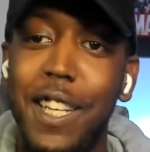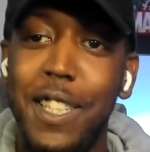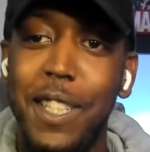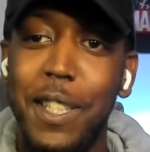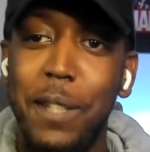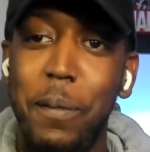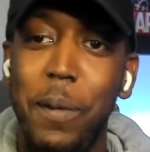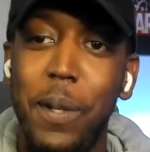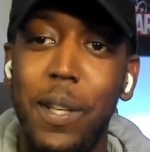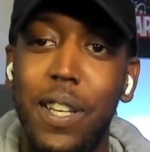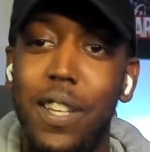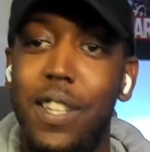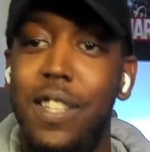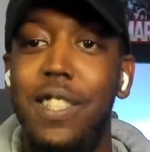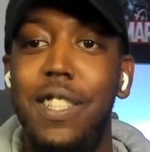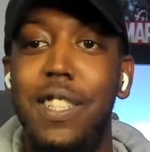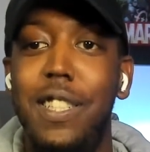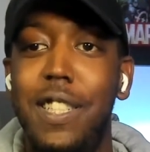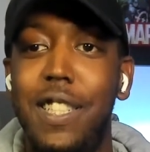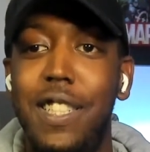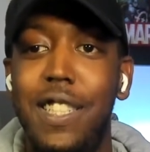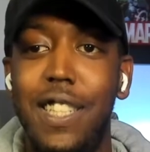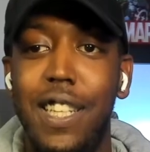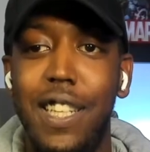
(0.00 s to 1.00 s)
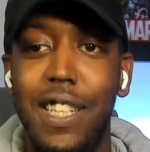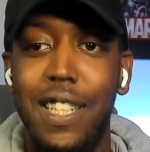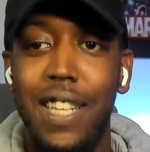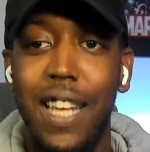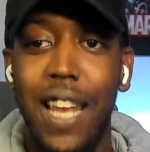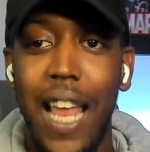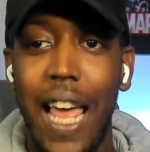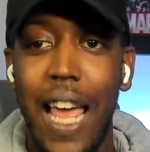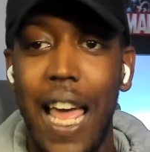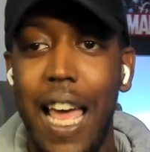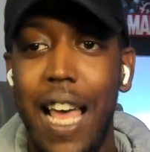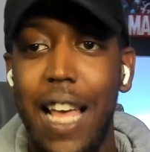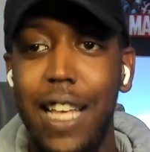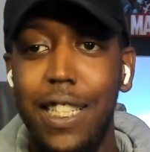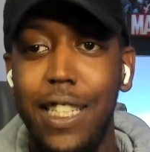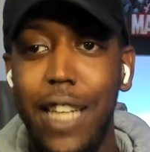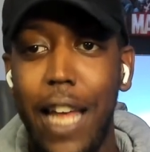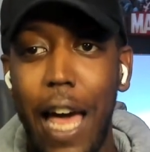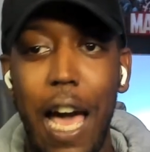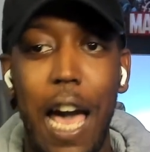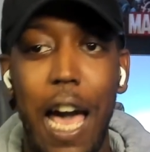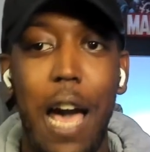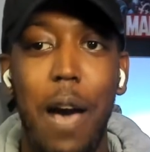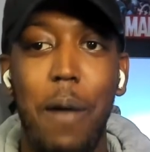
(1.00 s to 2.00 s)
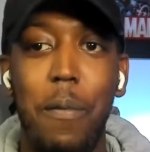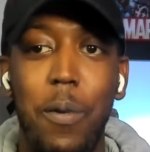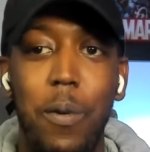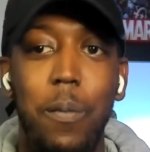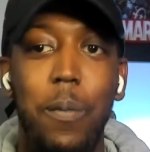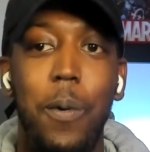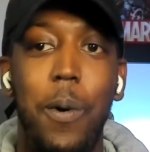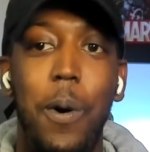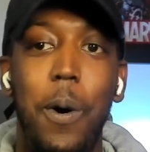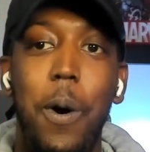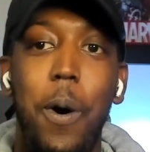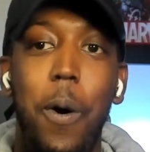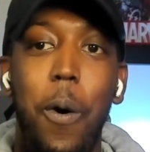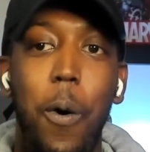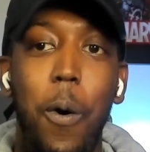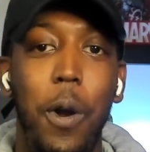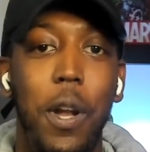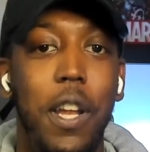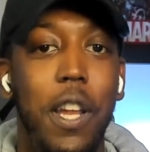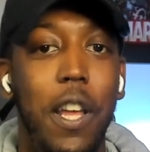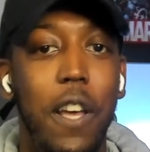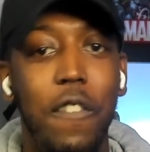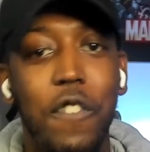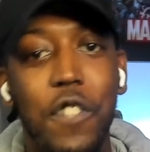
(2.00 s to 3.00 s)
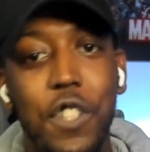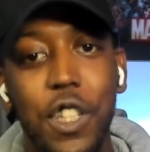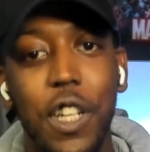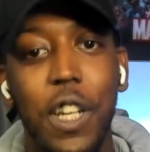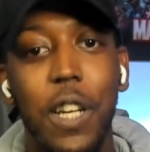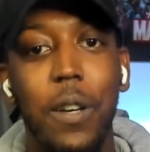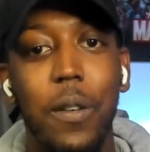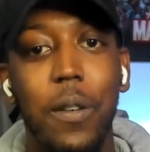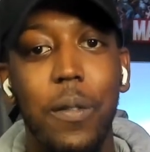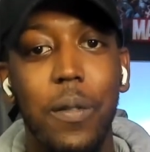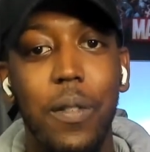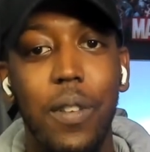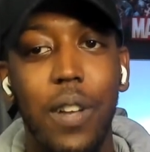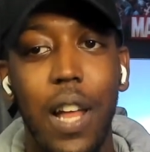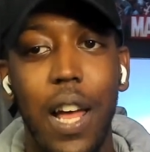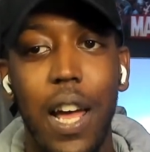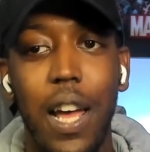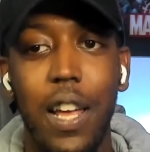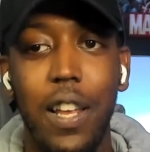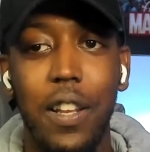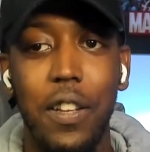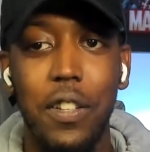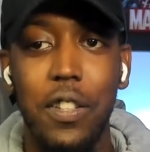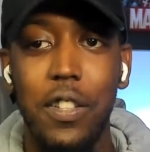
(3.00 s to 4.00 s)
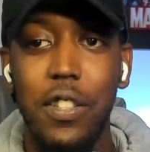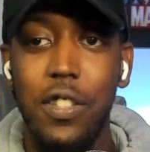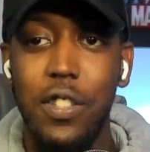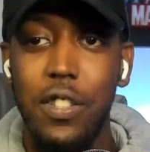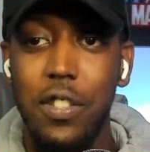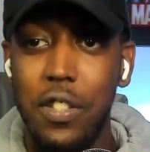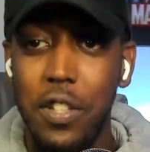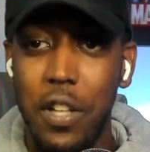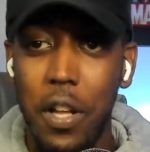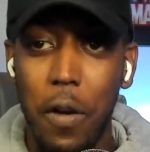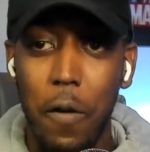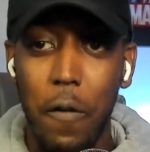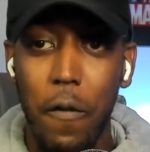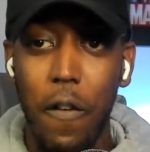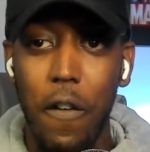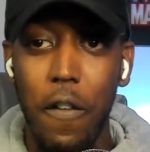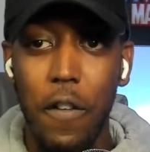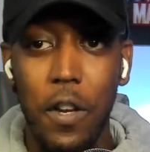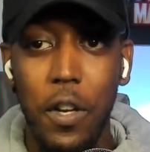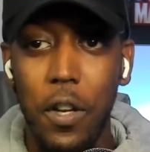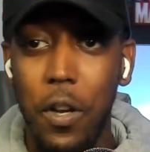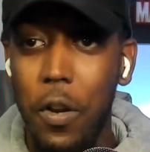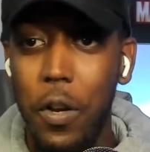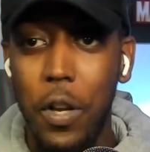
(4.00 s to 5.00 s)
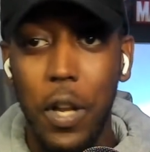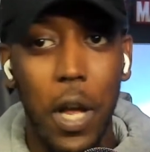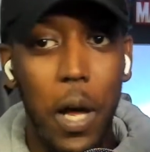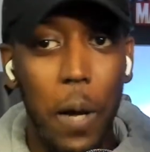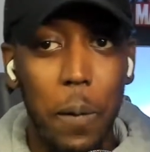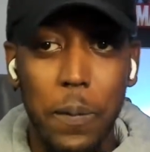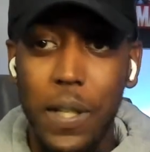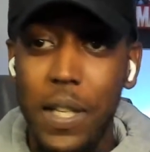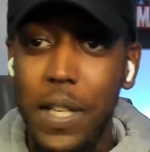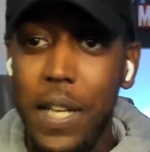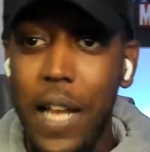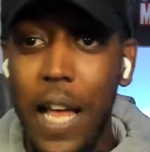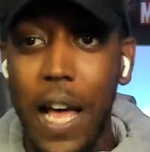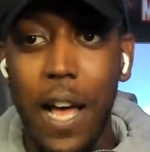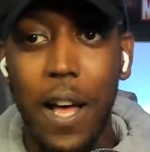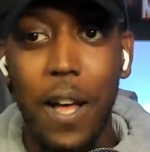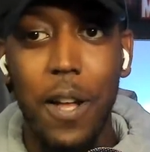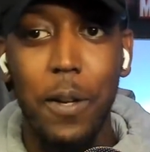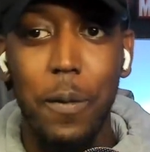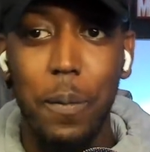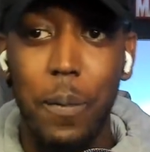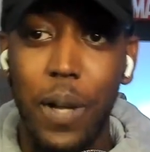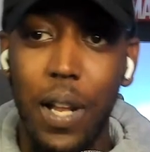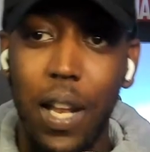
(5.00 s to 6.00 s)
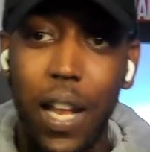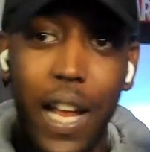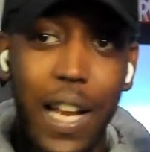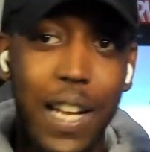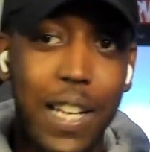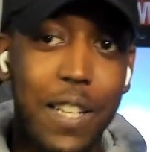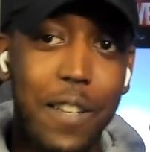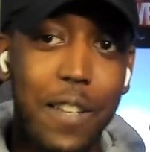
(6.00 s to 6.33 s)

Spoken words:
did it just because this is his last album on Def Jam. Like the ups and downs, but